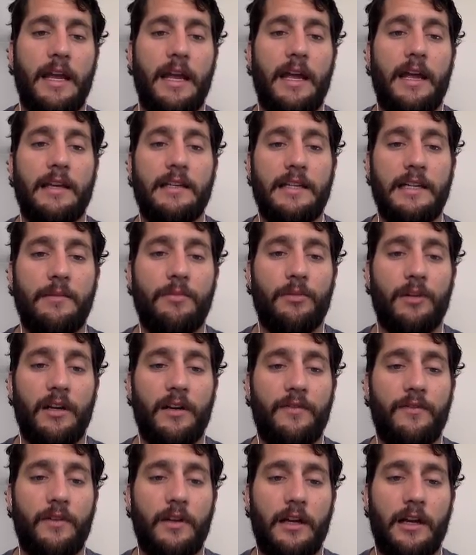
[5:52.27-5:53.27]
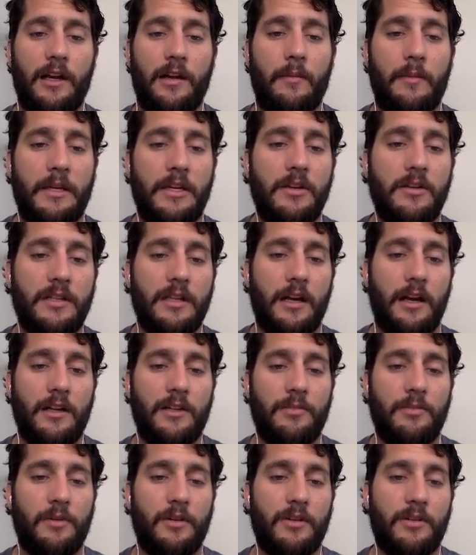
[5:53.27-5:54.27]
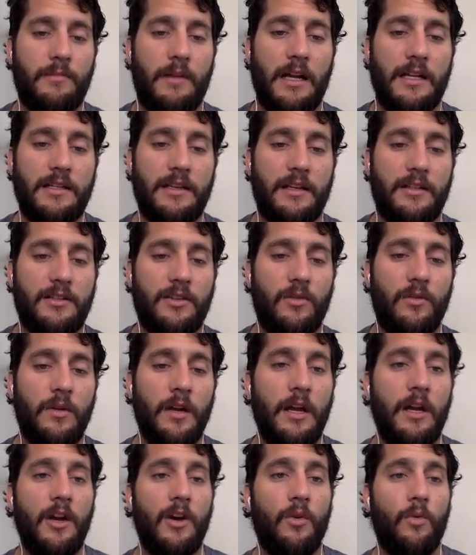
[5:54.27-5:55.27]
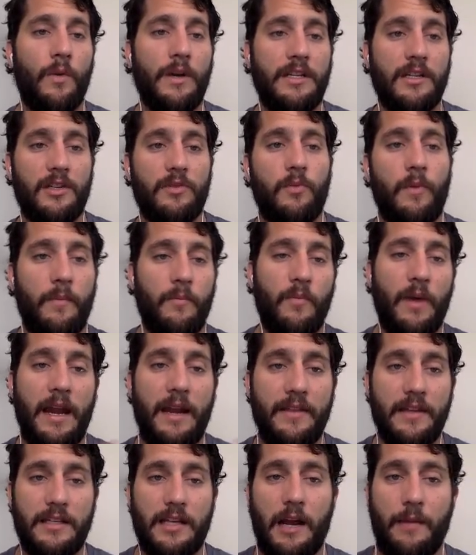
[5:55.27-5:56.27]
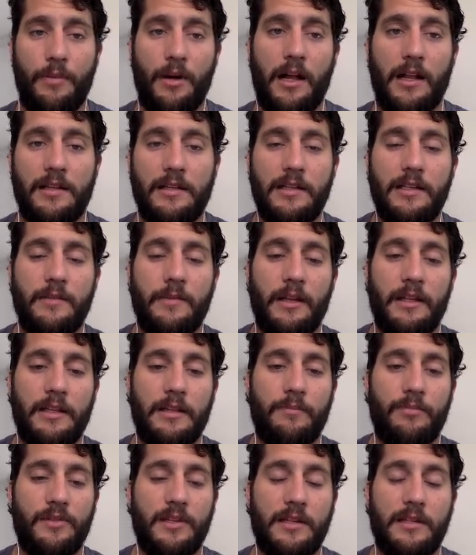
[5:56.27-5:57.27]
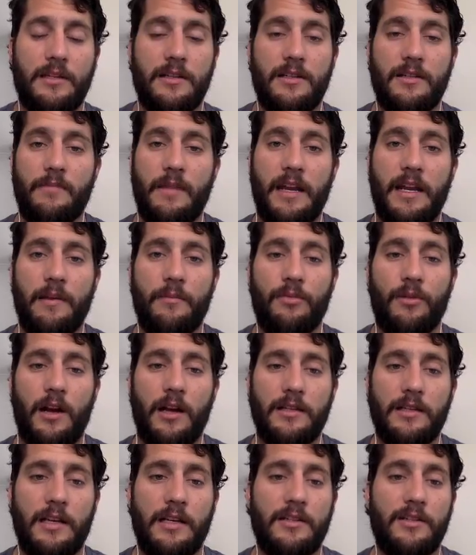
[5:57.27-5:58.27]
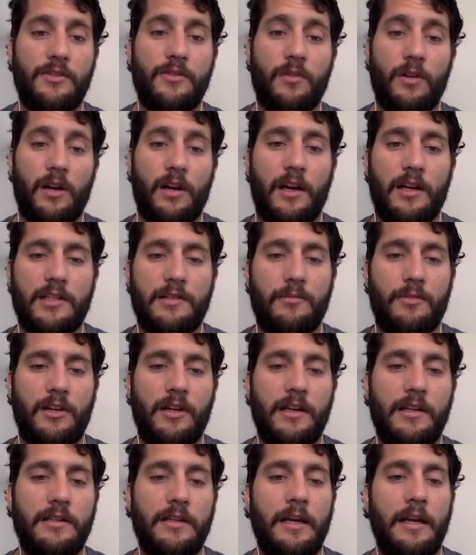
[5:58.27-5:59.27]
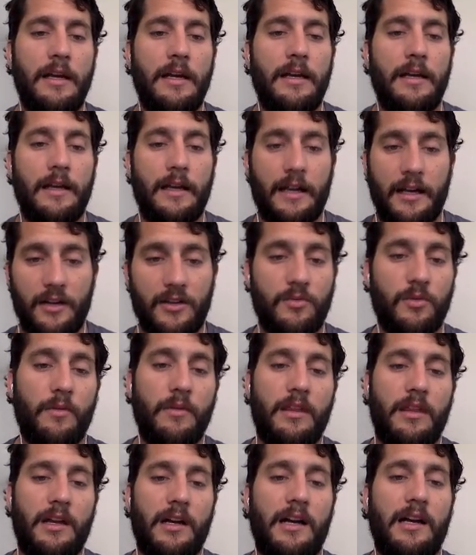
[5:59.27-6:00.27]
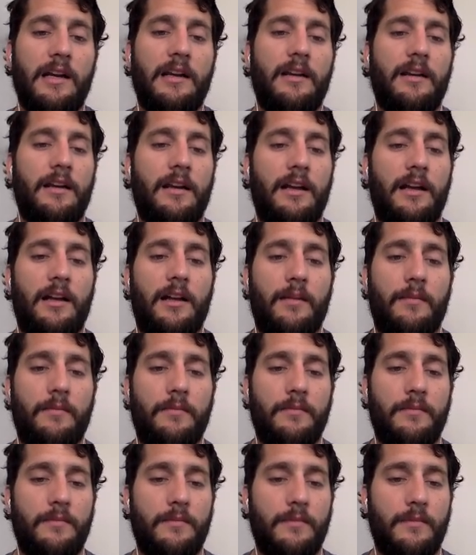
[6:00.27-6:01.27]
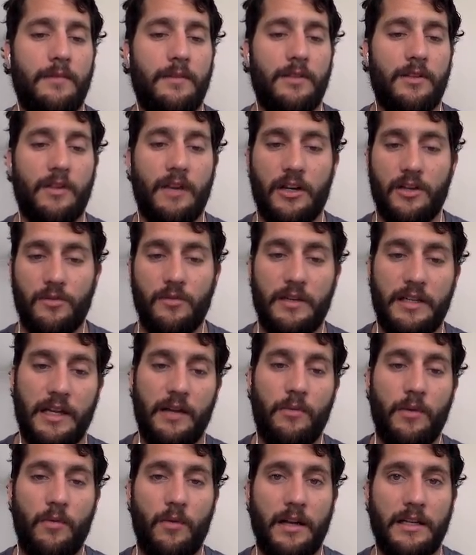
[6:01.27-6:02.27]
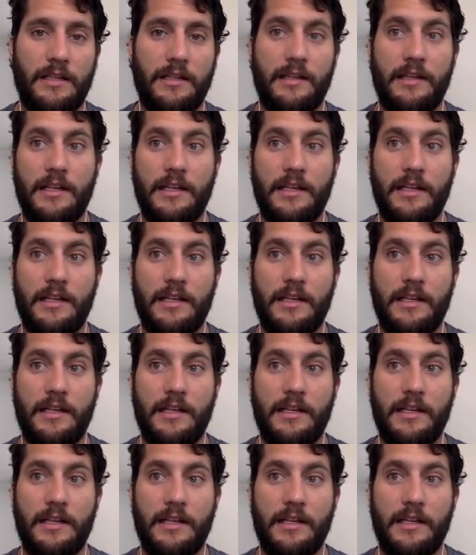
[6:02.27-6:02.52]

and debrief and use the entrepreneur's mindset. So we just made these hypotheses about the decision-making process and who our customer is. Here's what we thought. So here's what we did. We went to